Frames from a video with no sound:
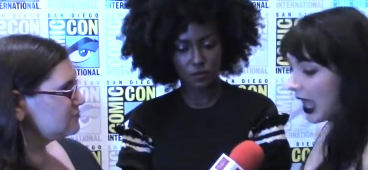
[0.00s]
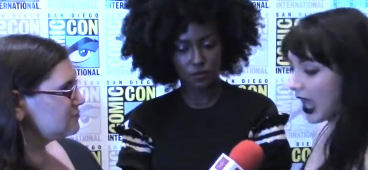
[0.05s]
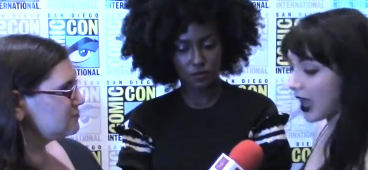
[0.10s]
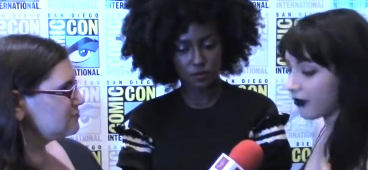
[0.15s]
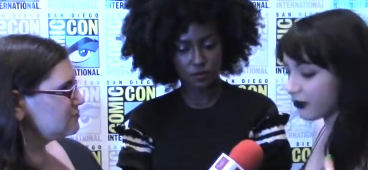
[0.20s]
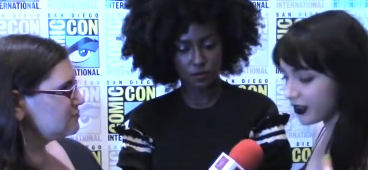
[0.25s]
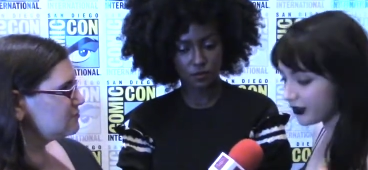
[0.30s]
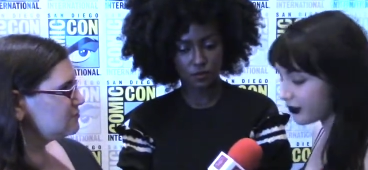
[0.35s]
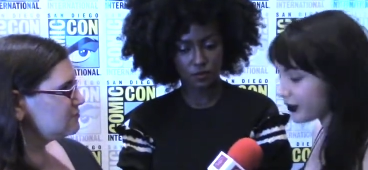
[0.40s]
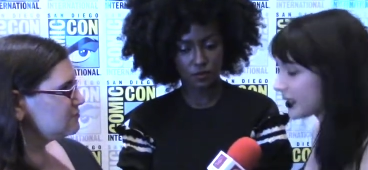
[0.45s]

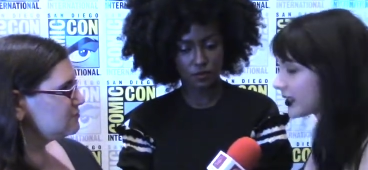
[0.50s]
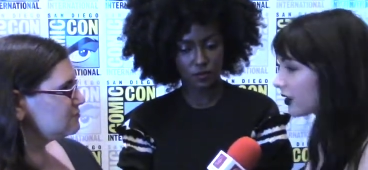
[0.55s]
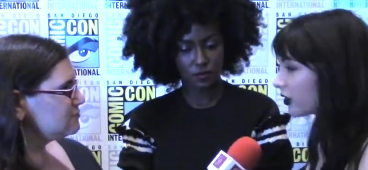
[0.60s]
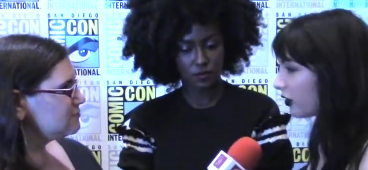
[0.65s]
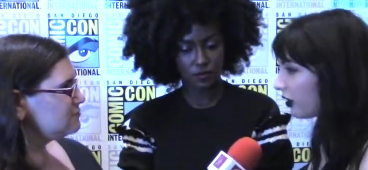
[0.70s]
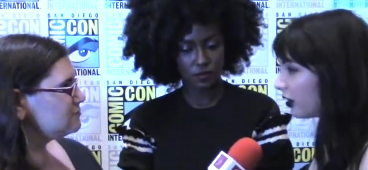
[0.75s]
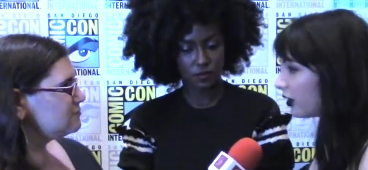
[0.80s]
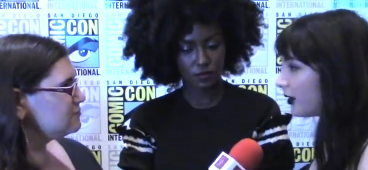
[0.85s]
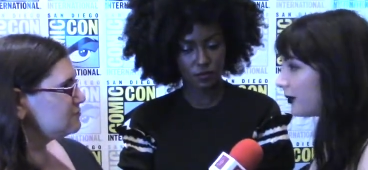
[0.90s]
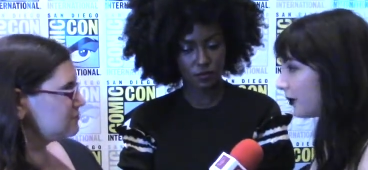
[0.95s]
Speaker 1: have the
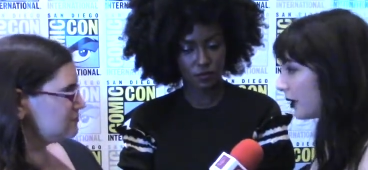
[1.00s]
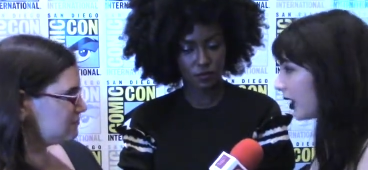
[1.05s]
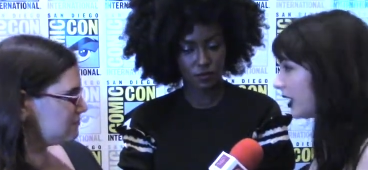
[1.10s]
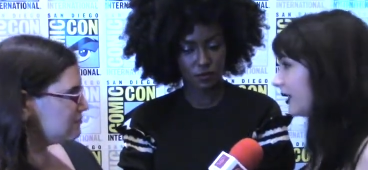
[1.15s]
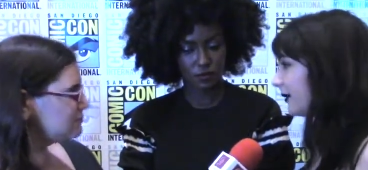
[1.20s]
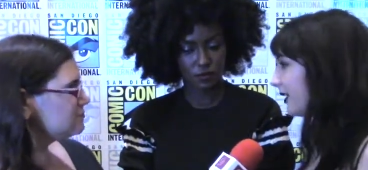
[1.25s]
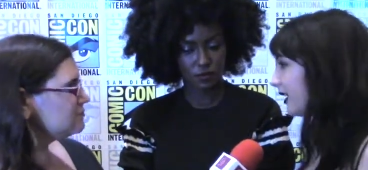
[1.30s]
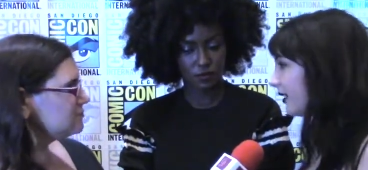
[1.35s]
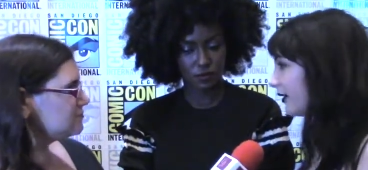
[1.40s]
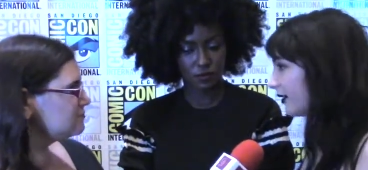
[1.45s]
physical
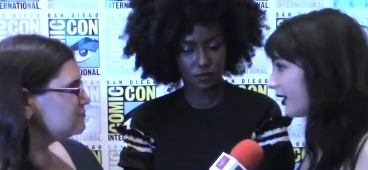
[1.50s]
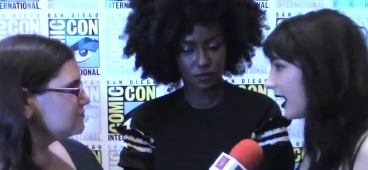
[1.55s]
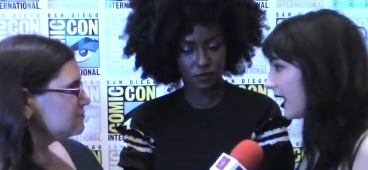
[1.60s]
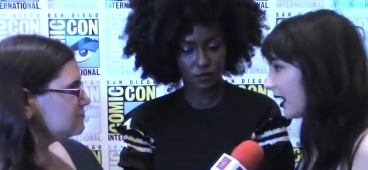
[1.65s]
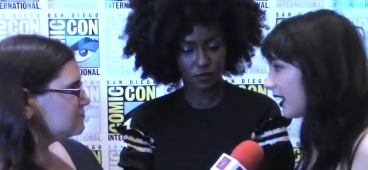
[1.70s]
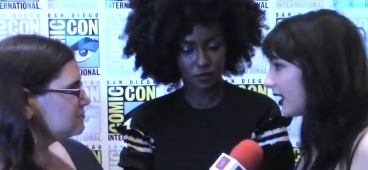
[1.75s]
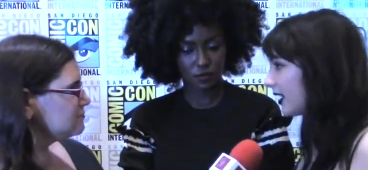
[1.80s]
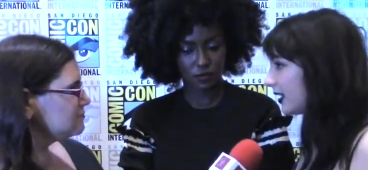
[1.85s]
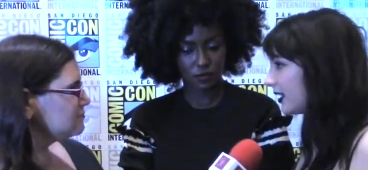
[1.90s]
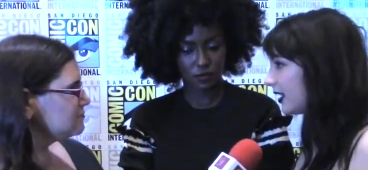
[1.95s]
embodiment of
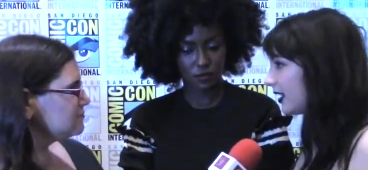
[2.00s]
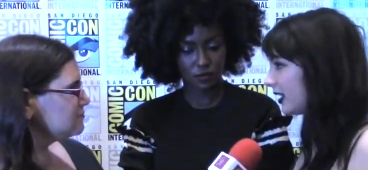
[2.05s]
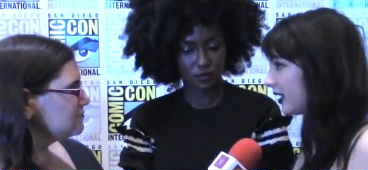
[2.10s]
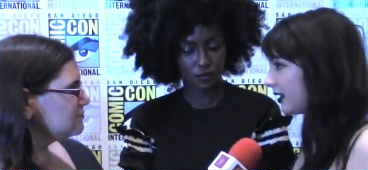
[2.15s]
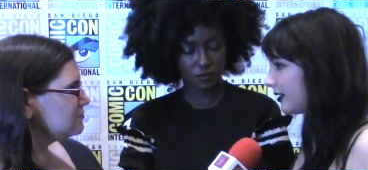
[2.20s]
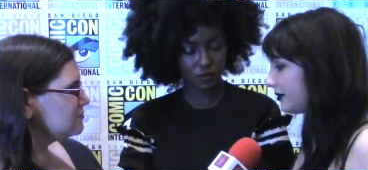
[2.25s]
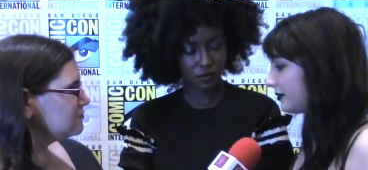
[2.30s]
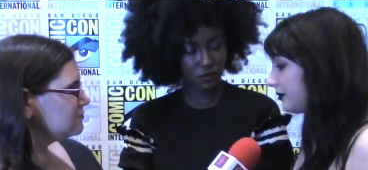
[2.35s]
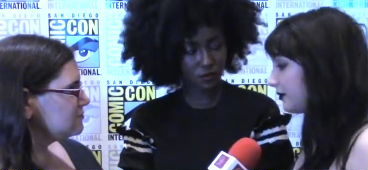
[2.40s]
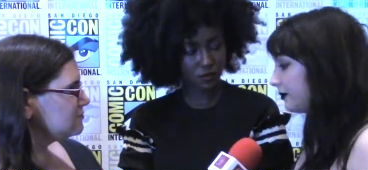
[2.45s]
that and,
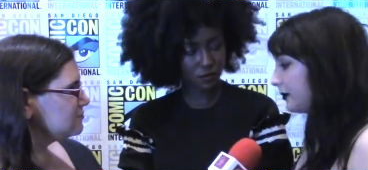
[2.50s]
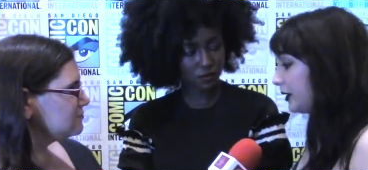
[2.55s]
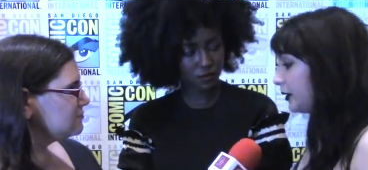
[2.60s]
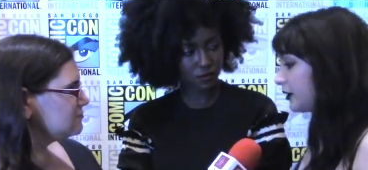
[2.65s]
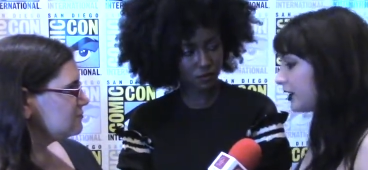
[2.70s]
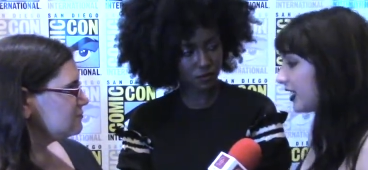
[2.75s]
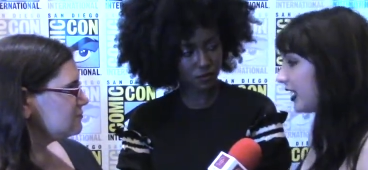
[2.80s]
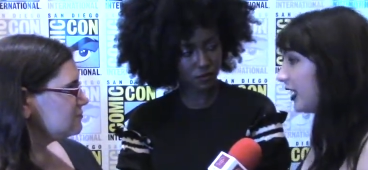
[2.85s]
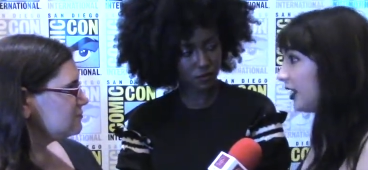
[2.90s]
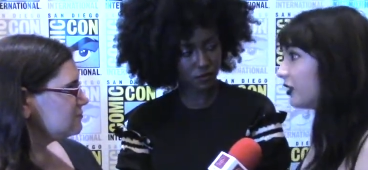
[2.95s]
and be
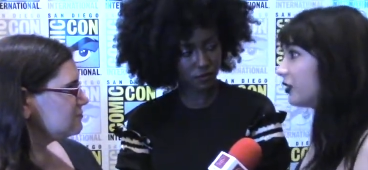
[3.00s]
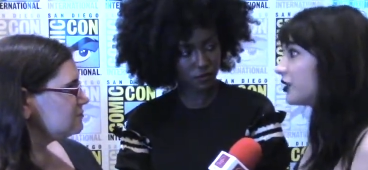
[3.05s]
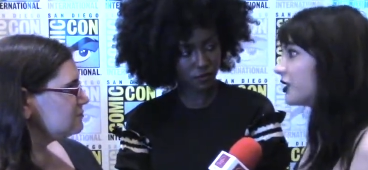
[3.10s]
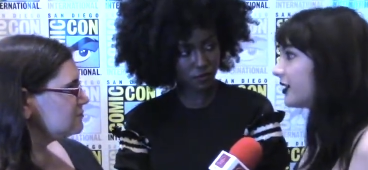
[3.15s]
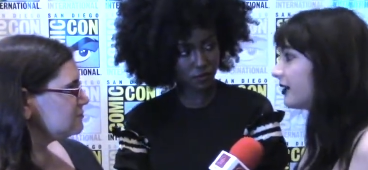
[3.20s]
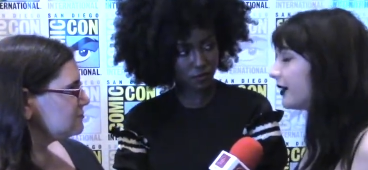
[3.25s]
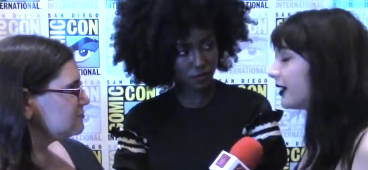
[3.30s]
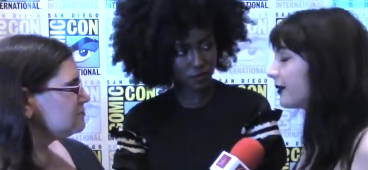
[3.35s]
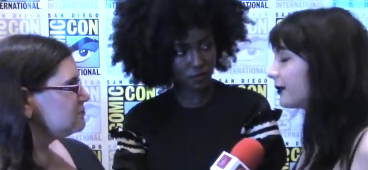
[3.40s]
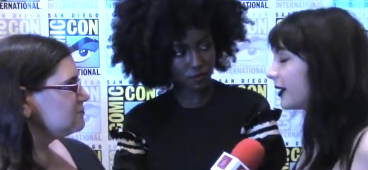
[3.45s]
with the
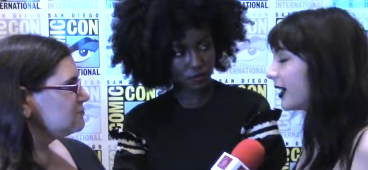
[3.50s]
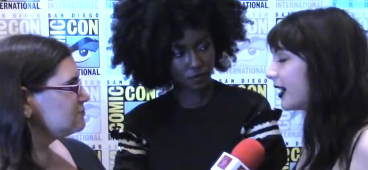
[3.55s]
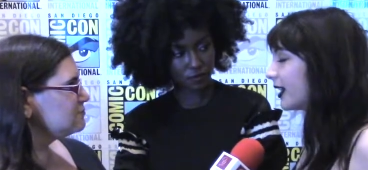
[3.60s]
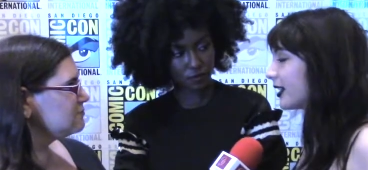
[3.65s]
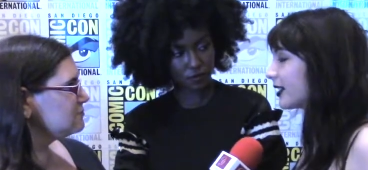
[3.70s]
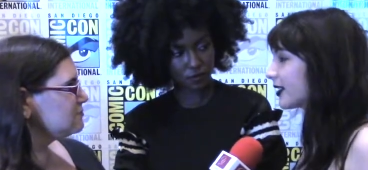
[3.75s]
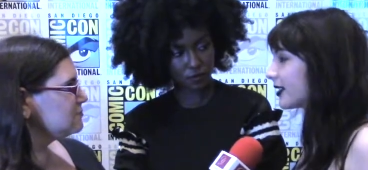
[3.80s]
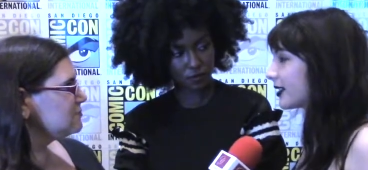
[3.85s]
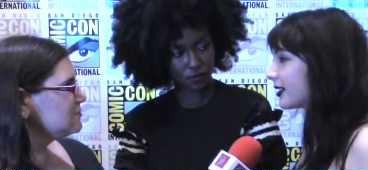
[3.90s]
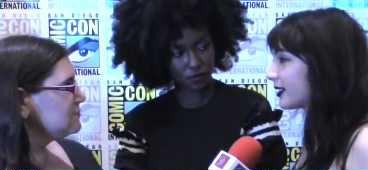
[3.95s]
energy
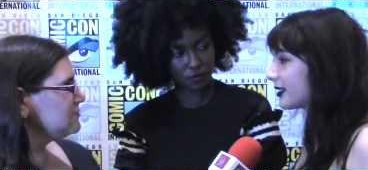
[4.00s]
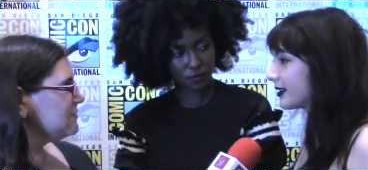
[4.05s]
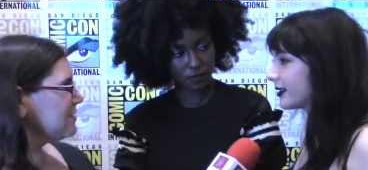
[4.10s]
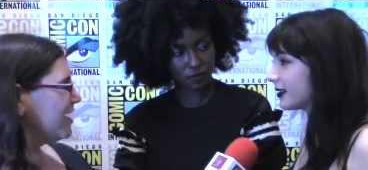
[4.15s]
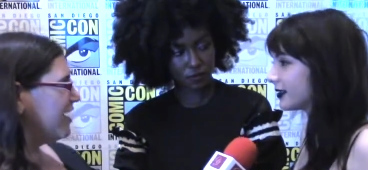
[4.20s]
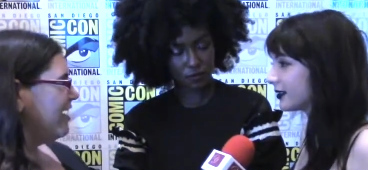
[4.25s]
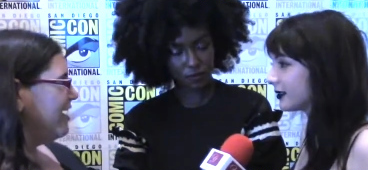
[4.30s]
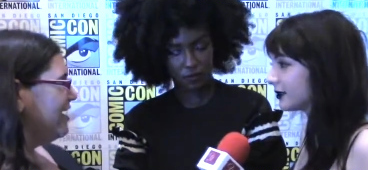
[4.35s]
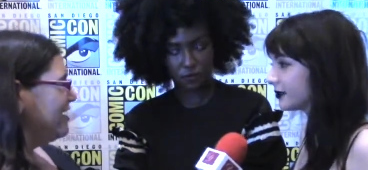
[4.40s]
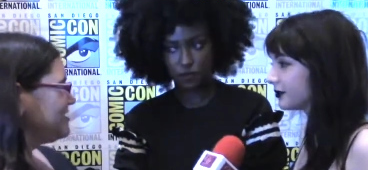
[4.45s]
vampires.
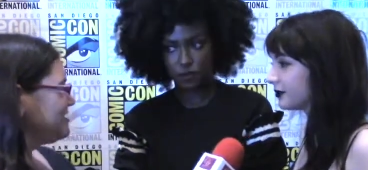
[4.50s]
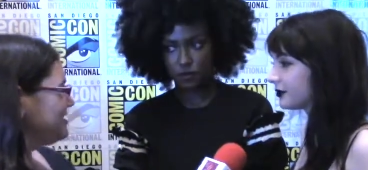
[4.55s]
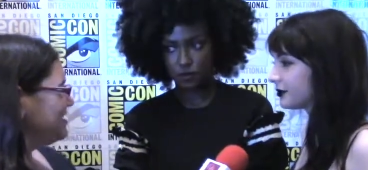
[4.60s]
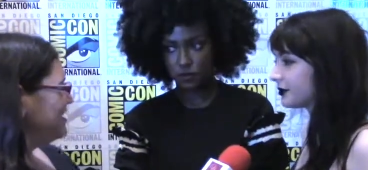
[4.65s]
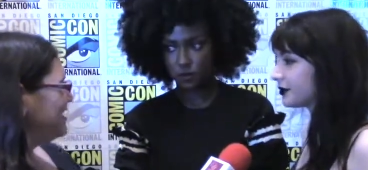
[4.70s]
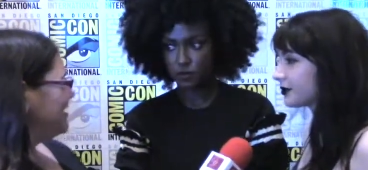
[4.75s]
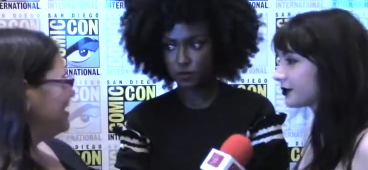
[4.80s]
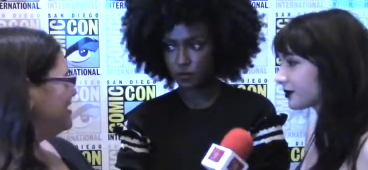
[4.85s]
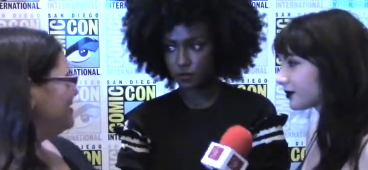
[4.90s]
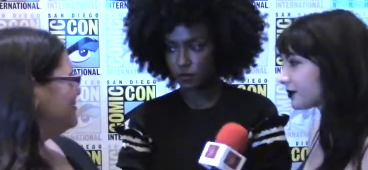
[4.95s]
Awesome.